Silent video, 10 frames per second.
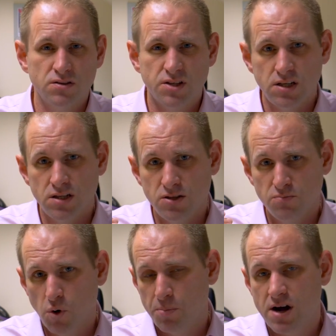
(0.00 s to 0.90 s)
The
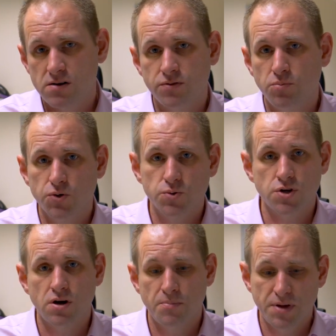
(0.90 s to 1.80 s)
more powerful models
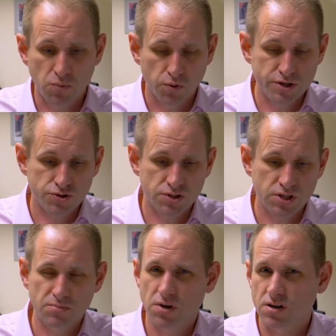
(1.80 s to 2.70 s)
are a bit more
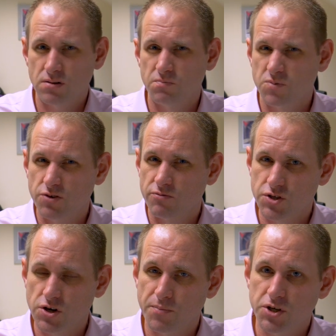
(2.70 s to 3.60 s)
interesting, but I'm going to
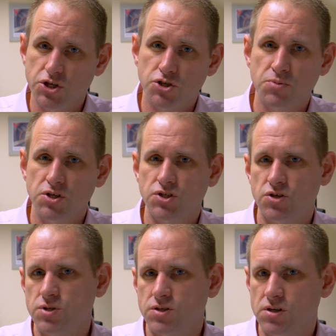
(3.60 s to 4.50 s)
reserve my judgment
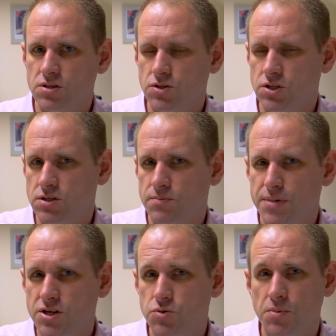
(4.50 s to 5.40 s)
until we start to see some
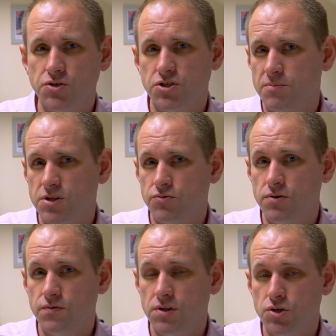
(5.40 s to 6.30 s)
benchmarks coming
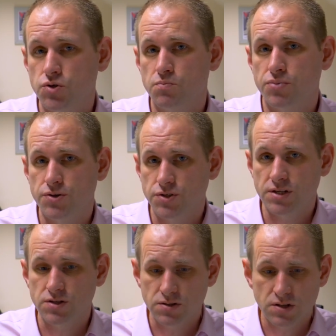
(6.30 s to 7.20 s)
through for those
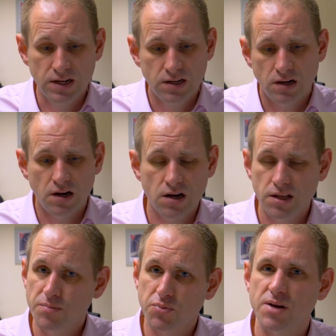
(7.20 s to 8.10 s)
processors.
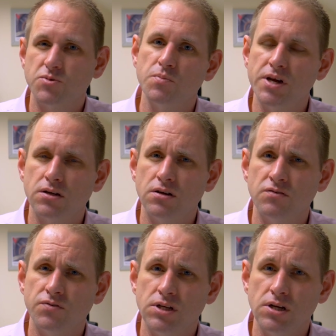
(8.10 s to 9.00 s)
And then perhaps I'll make
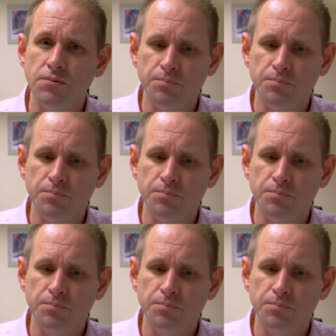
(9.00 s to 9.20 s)
another video.